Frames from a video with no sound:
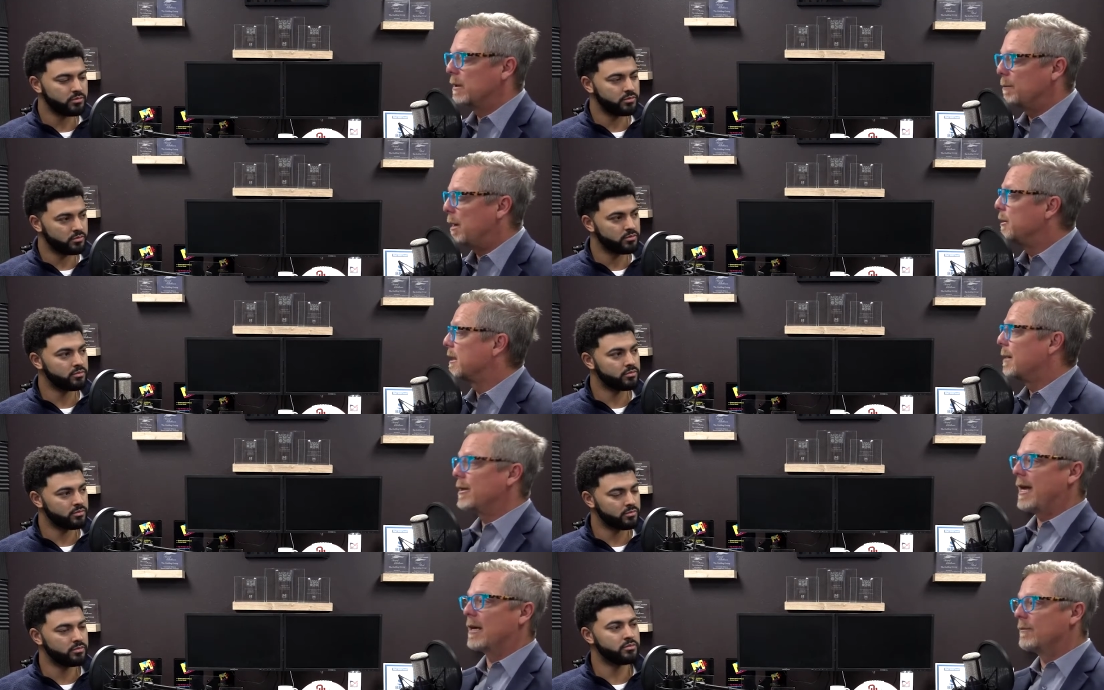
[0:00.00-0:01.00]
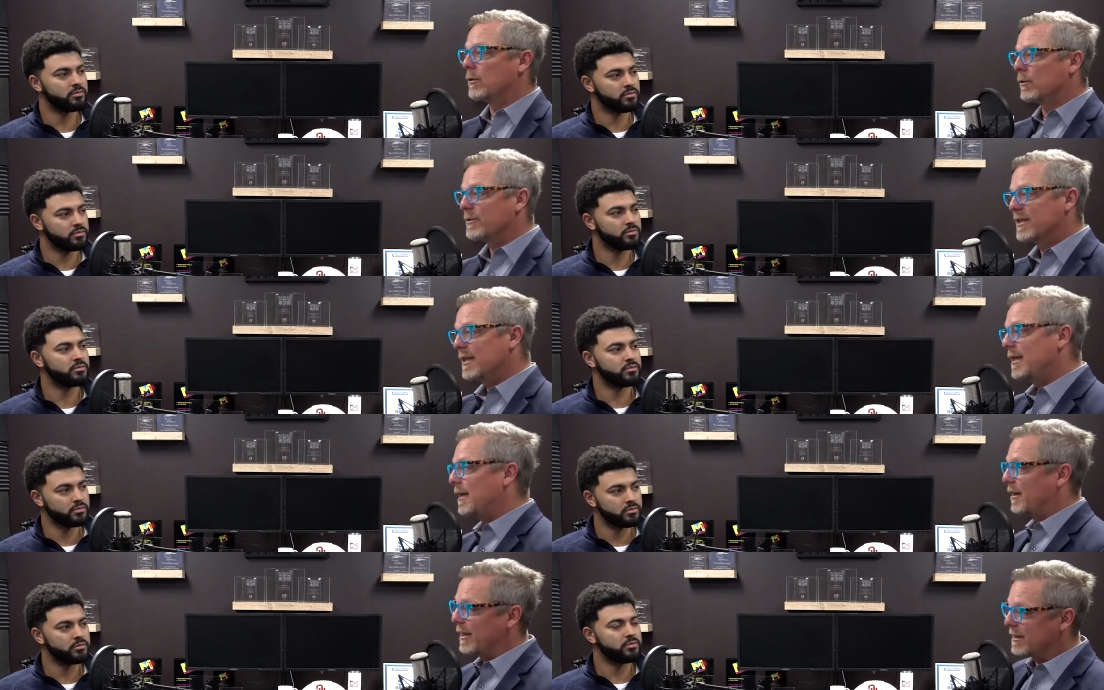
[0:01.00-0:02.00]
Speaker 1: with the public coming out of Oklahoma
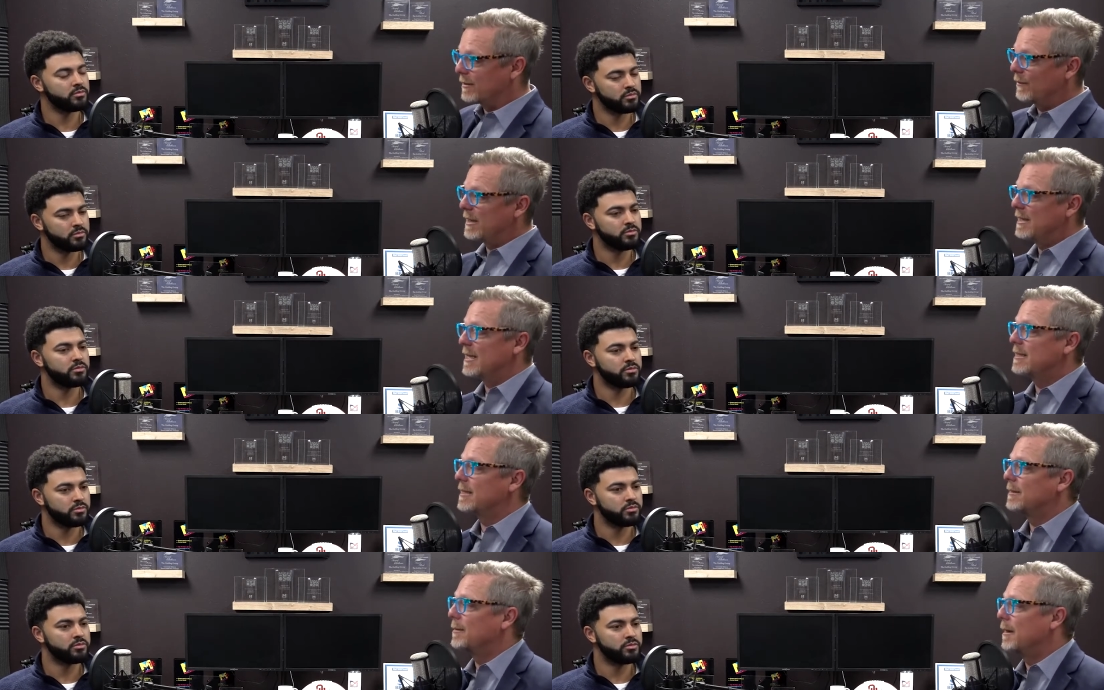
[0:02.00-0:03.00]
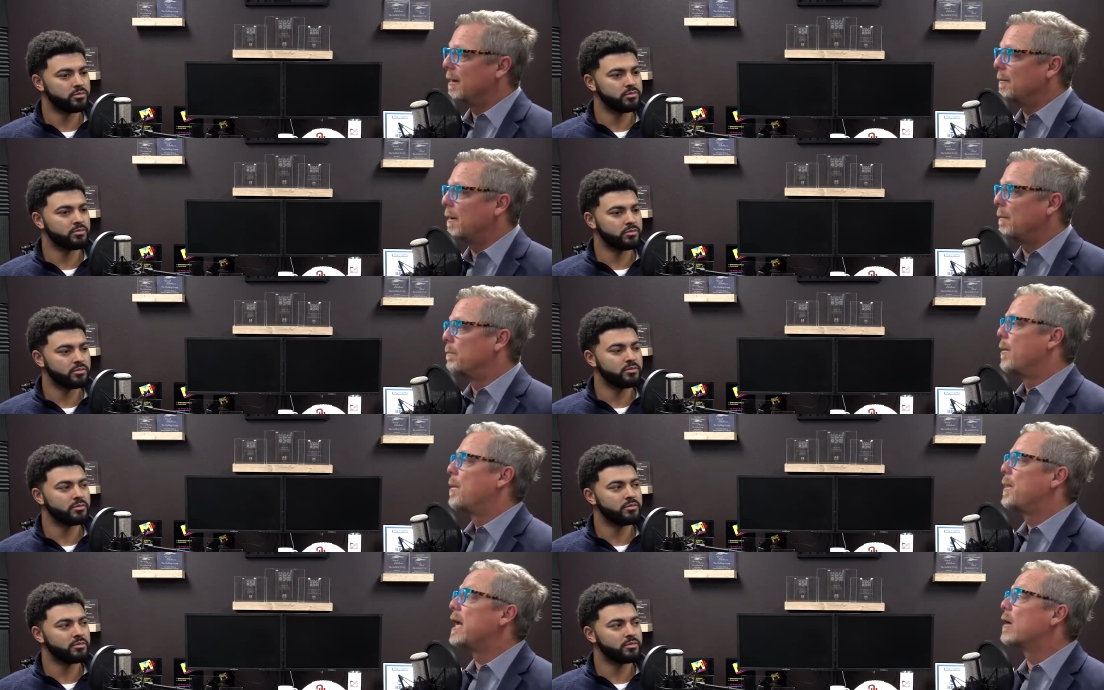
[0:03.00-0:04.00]
City, I think is a fantastic
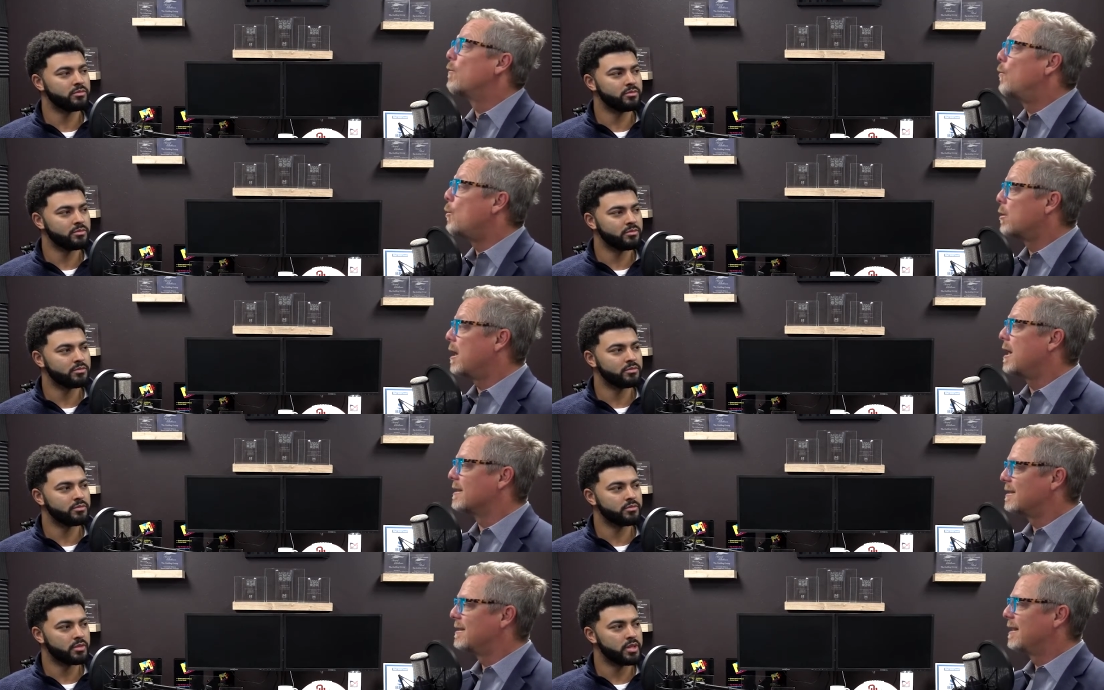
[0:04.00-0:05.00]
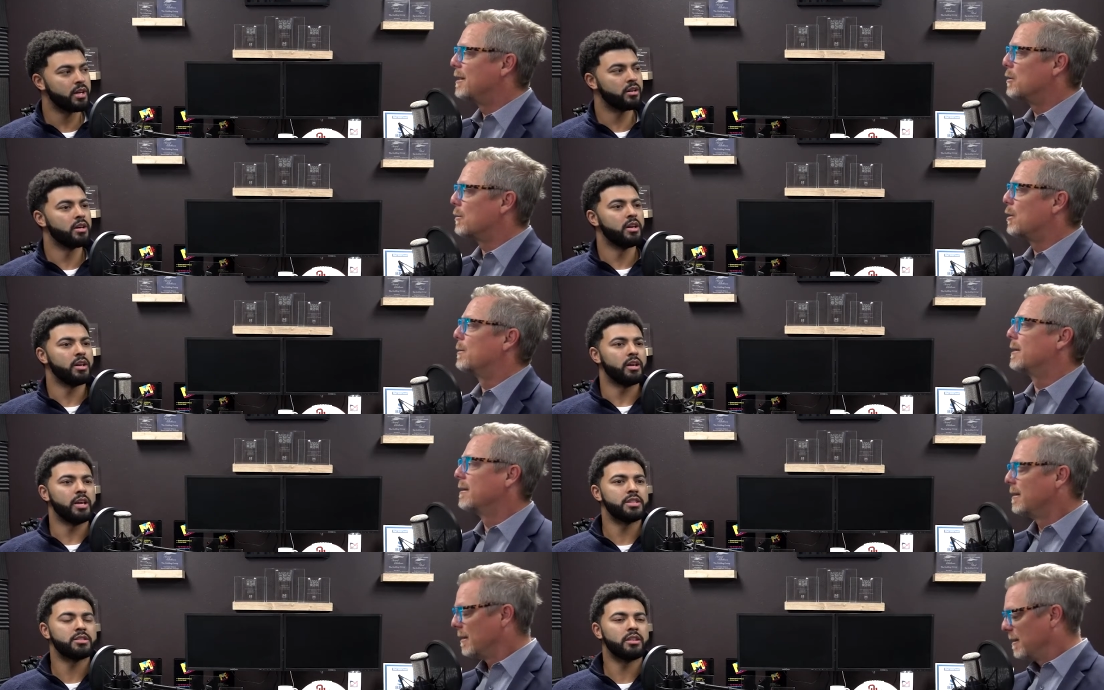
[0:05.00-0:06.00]
thing for us yeah. in Oklahoma.
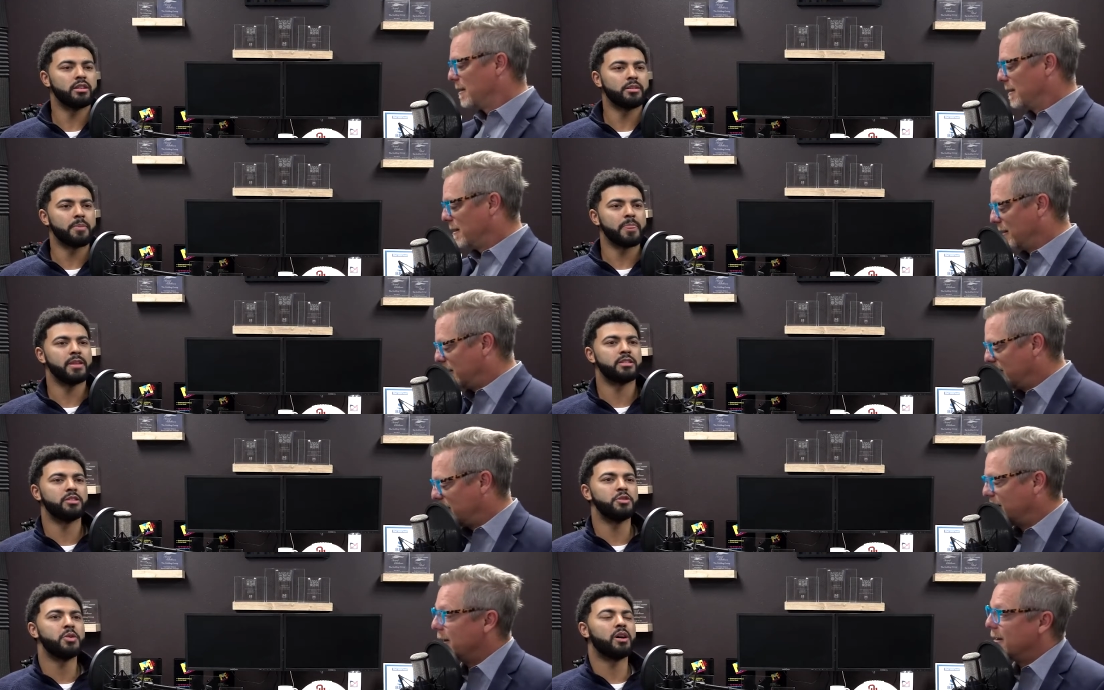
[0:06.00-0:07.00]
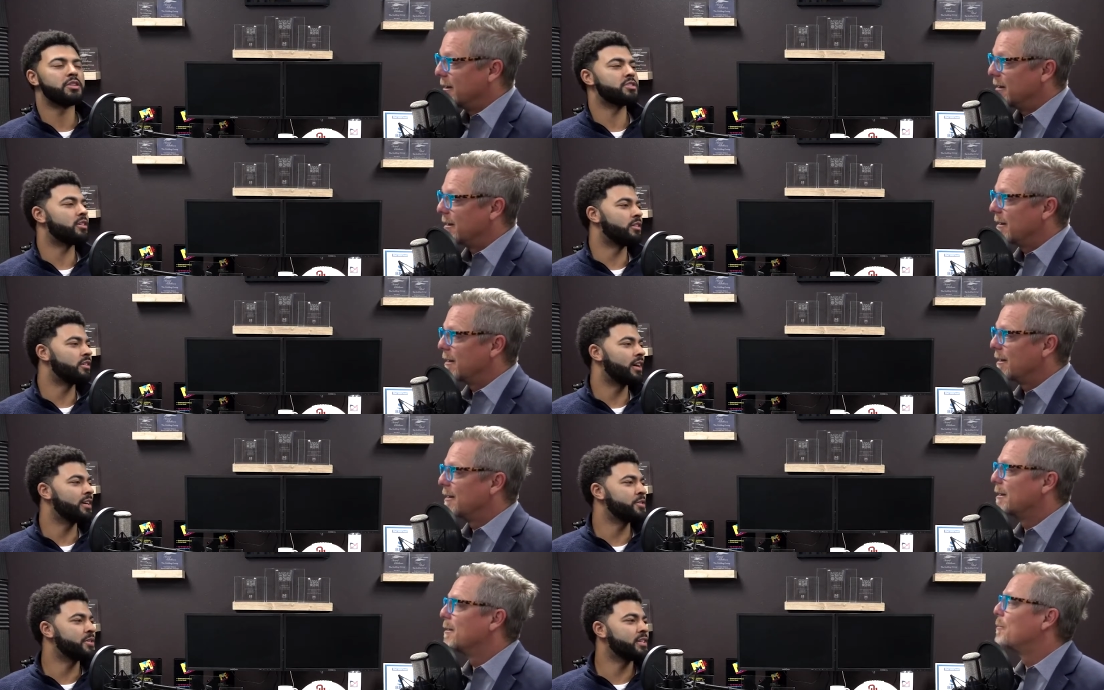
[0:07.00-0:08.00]
Speaker 2: It's the it's the new OnStar, I
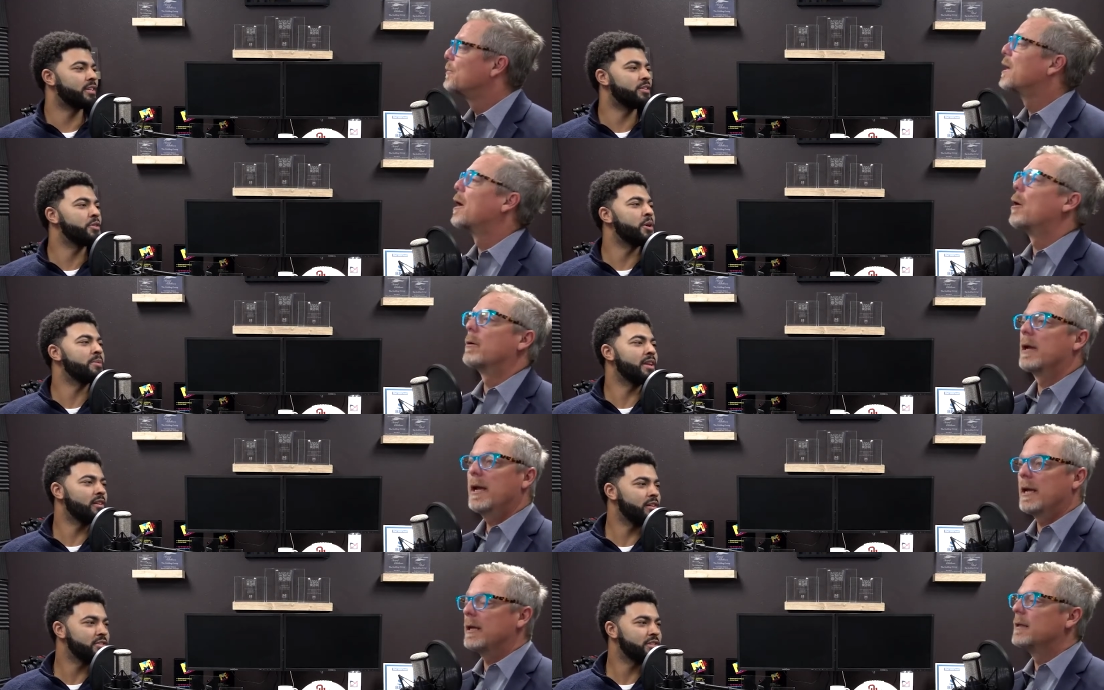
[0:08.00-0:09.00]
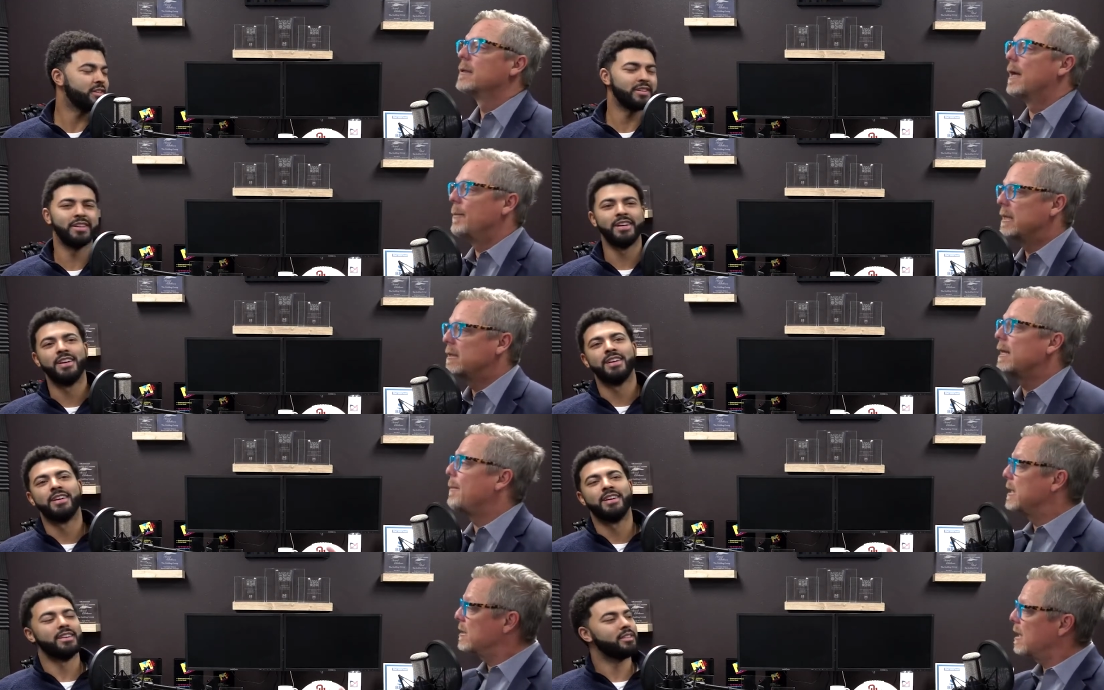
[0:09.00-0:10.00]
guess you could say, the new updated OnStar. That makes that
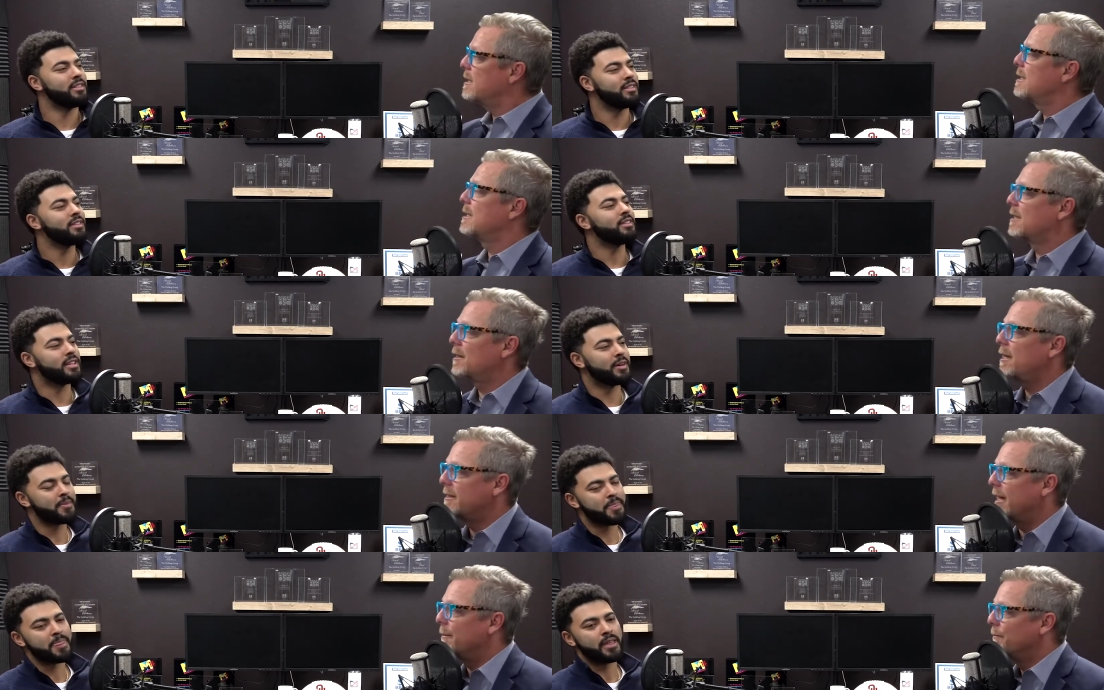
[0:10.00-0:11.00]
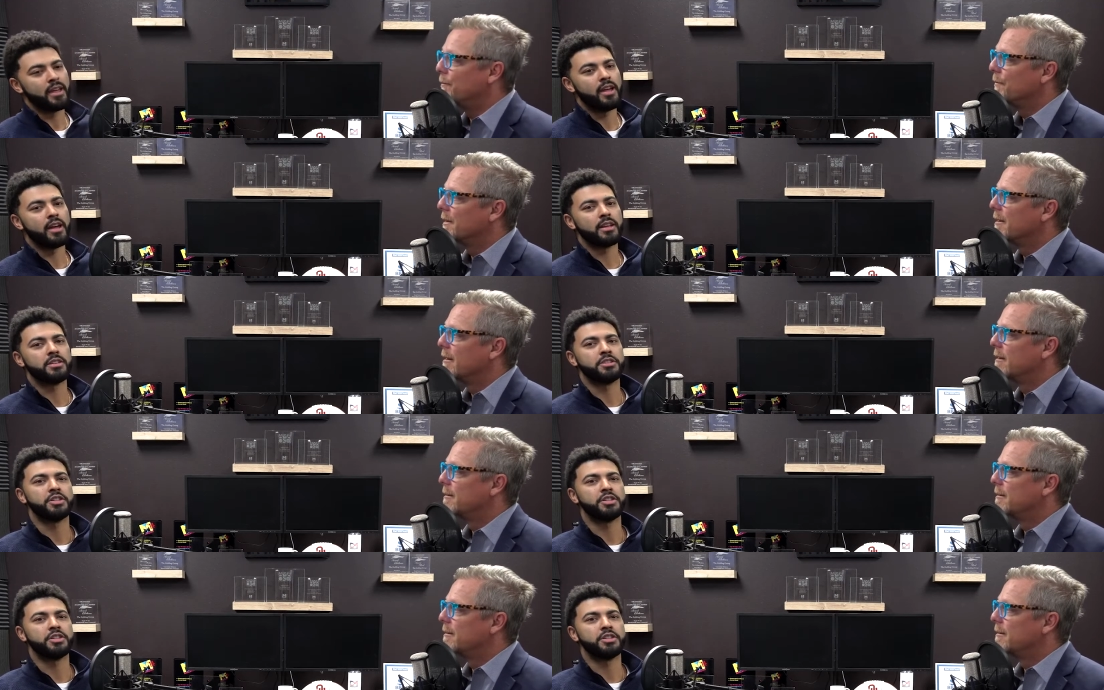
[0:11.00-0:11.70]
makes a lot of sense. I yeah. like that. And